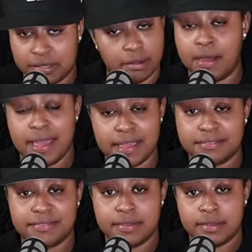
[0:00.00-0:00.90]
your
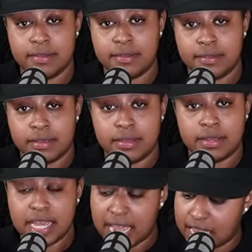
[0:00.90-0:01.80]
ass
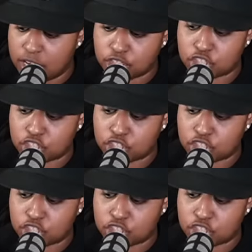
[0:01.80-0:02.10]
in a